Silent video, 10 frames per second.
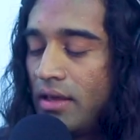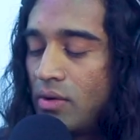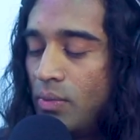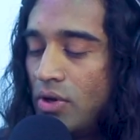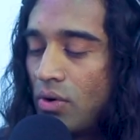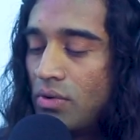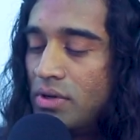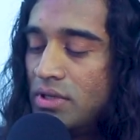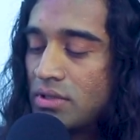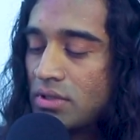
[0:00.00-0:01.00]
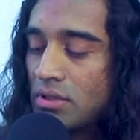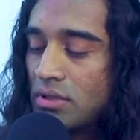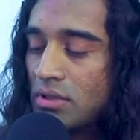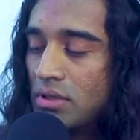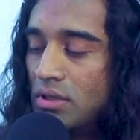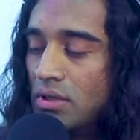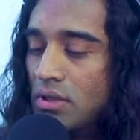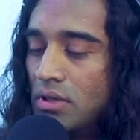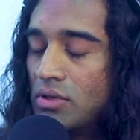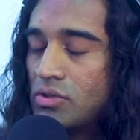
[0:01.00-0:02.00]
we don't need to.
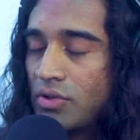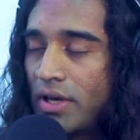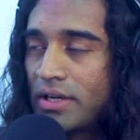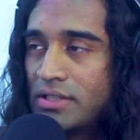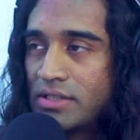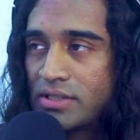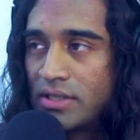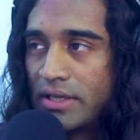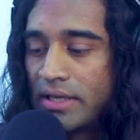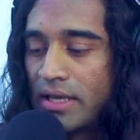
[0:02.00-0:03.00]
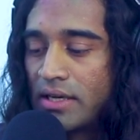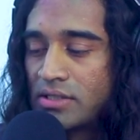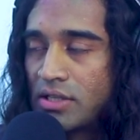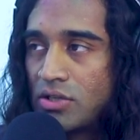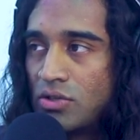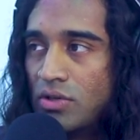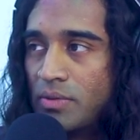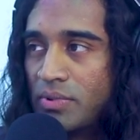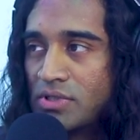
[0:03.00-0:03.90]
Sri Lanka's at such a unique position.